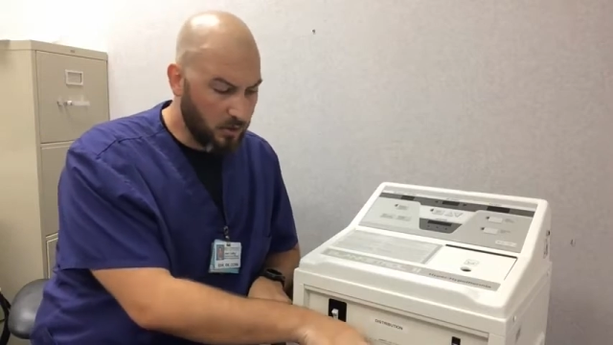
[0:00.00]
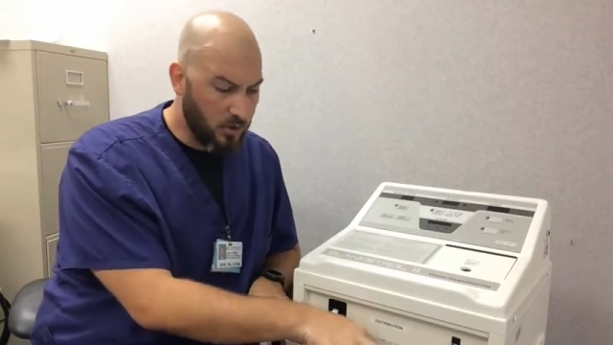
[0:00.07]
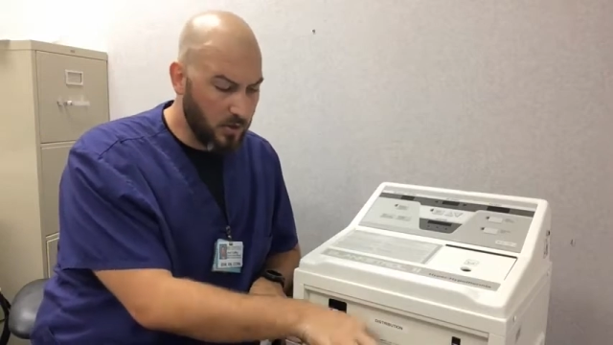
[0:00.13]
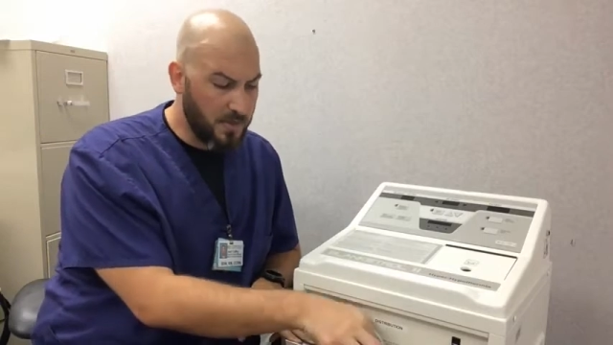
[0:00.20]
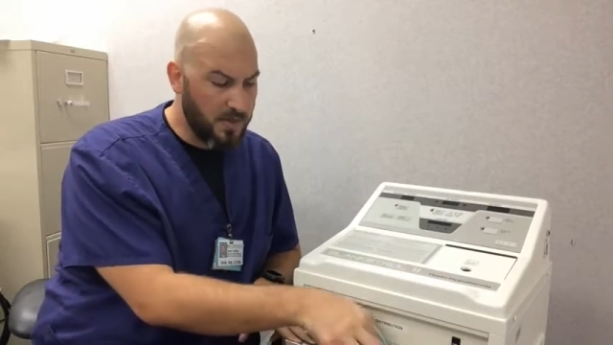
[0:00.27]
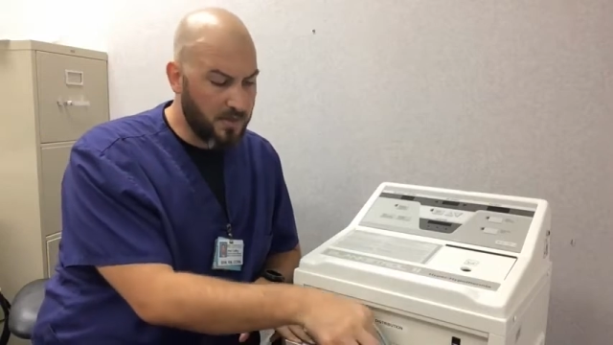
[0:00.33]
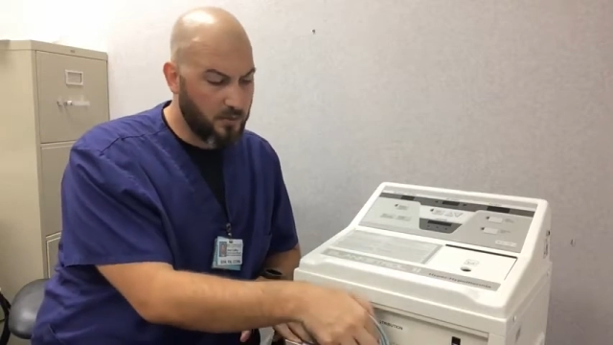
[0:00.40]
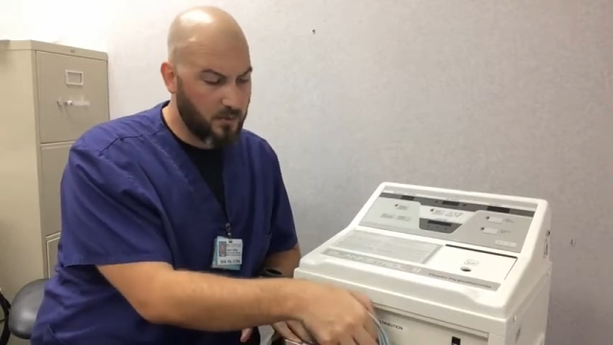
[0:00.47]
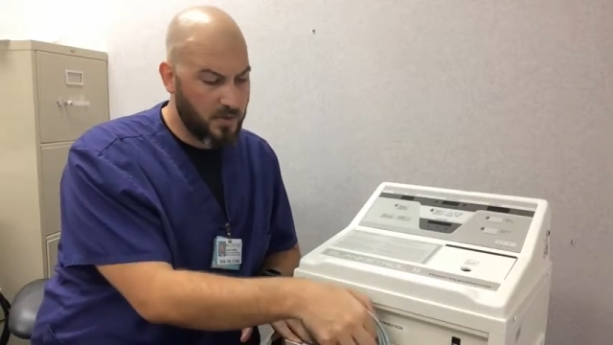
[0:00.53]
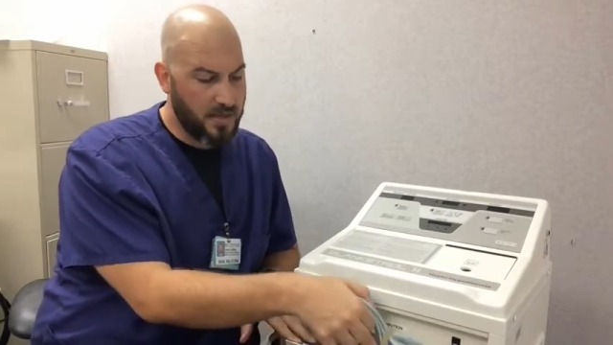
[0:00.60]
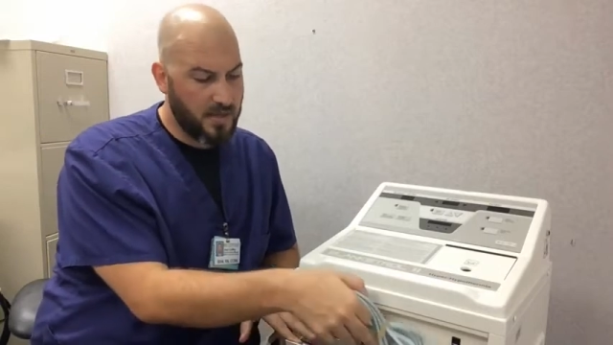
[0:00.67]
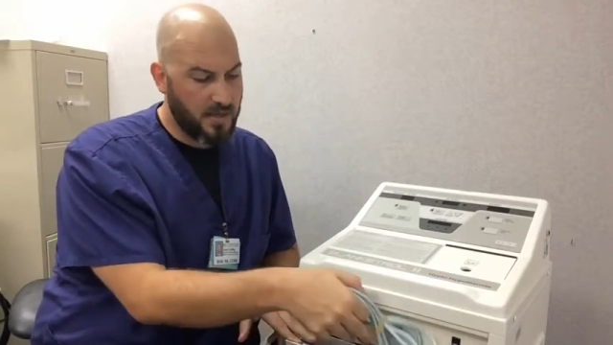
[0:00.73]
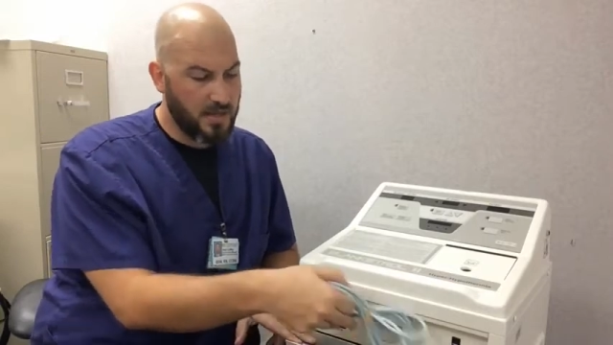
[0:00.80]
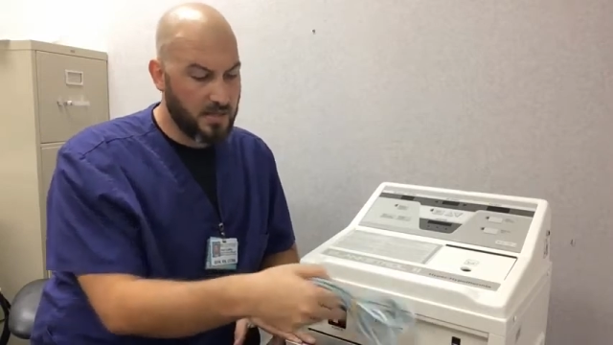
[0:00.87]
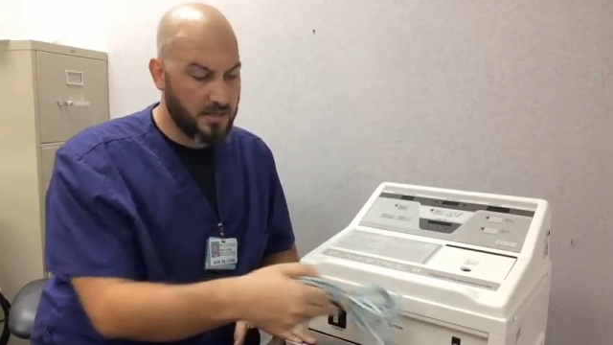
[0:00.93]
are going to be three
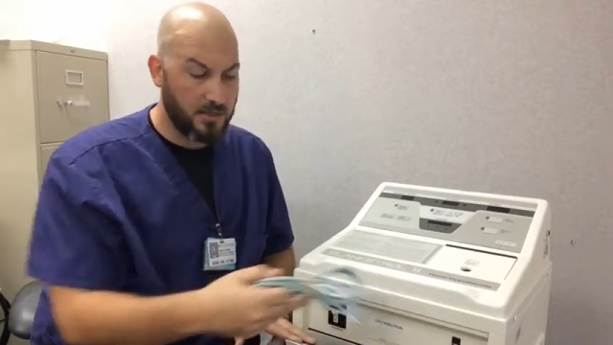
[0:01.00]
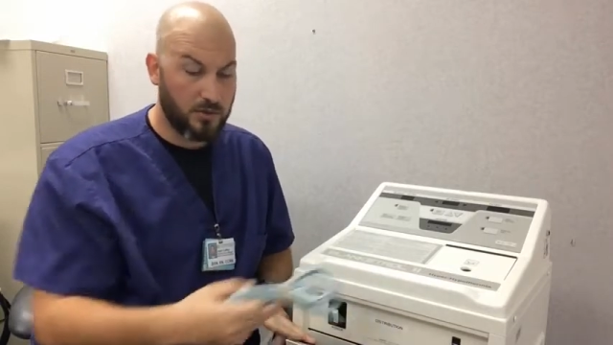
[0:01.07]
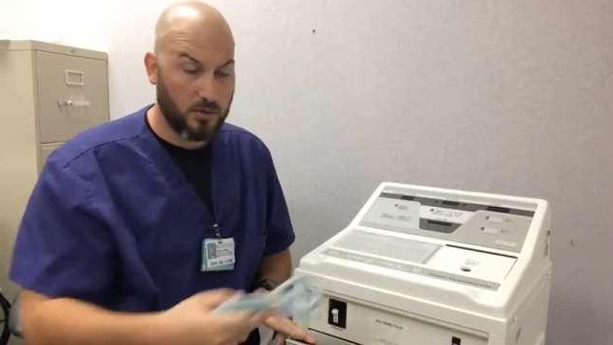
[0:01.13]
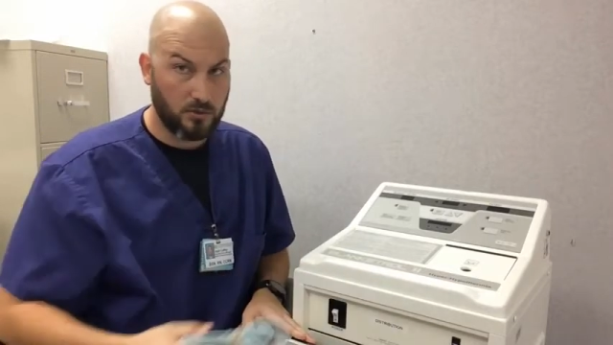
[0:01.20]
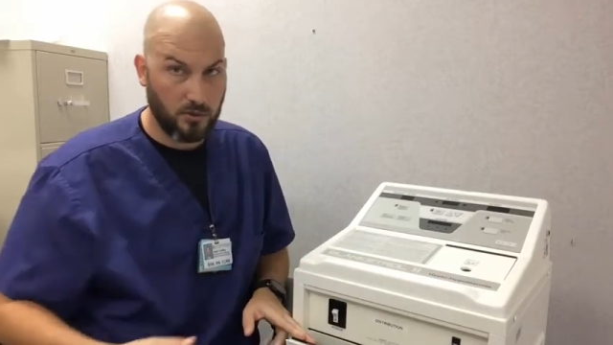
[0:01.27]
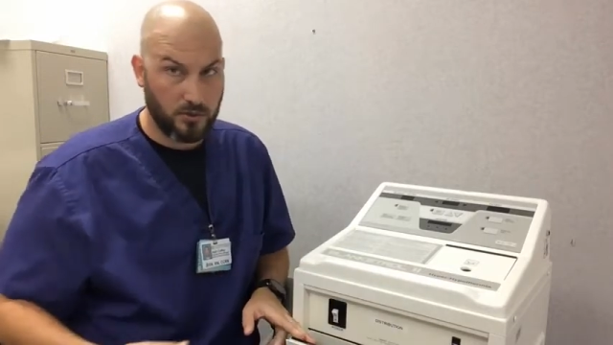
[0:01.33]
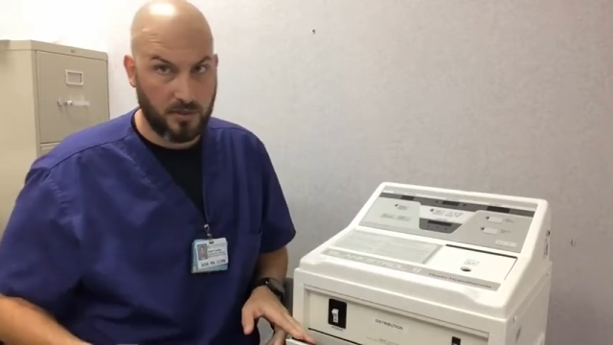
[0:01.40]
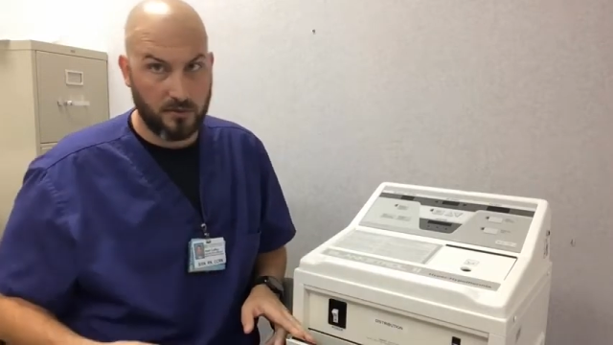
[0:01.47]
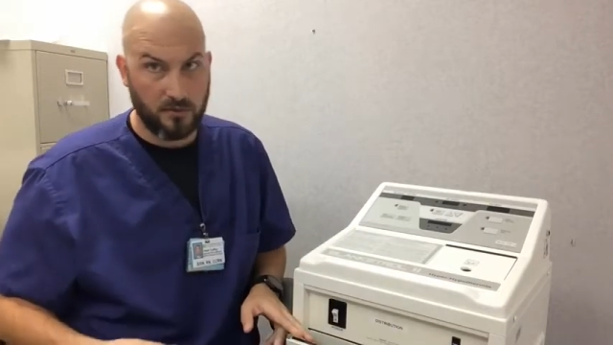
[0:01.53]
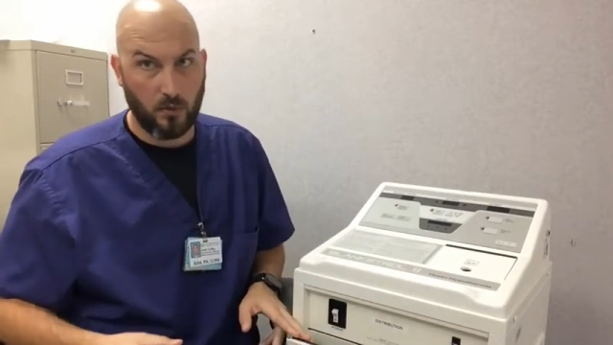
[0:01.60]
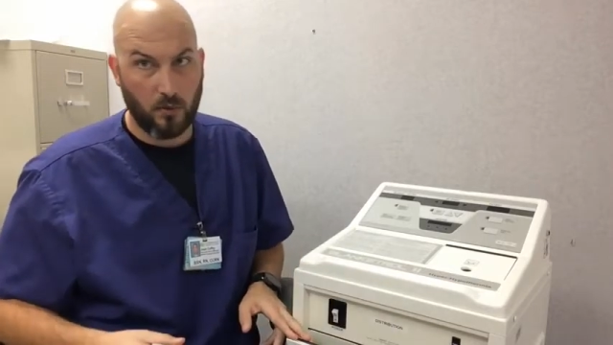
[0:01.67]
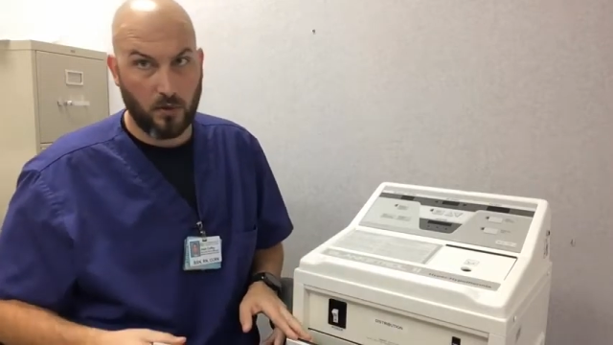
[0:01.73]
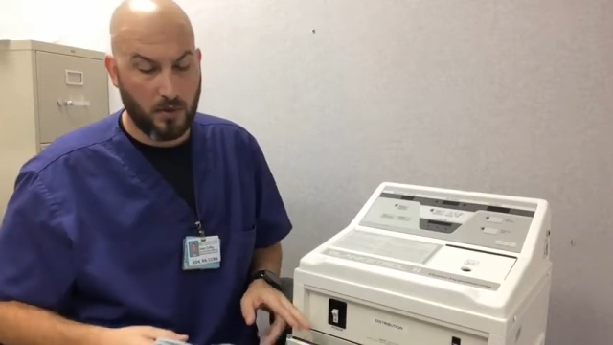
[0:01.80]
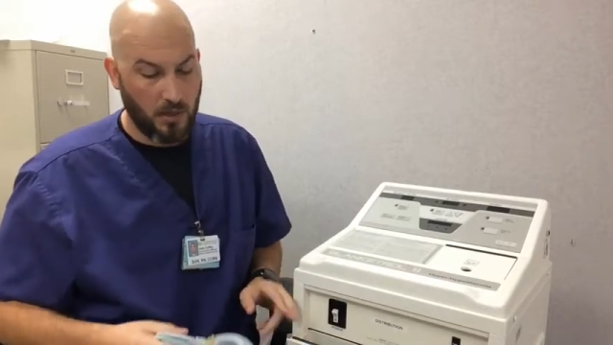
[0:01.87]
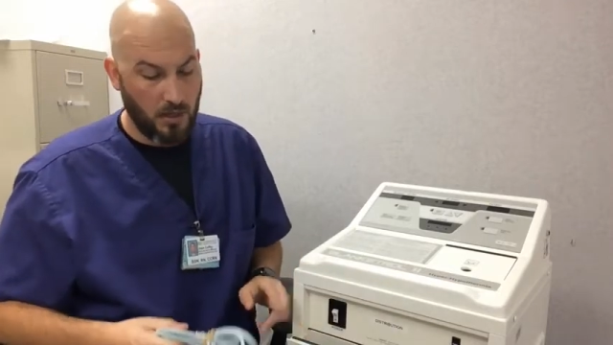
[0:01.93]
things that you're looking
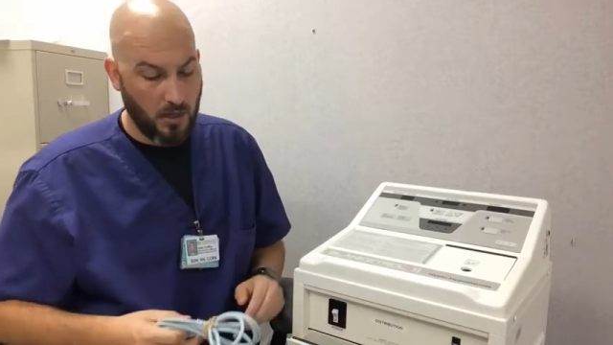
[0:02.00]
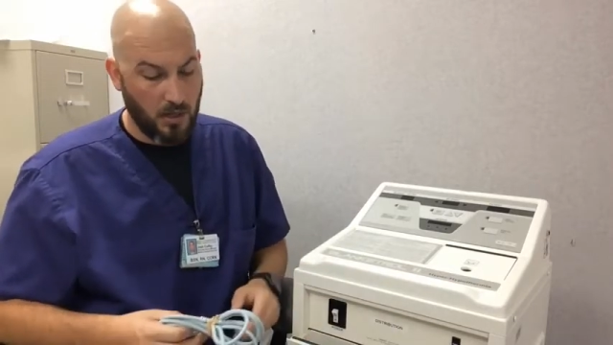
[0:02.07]
for.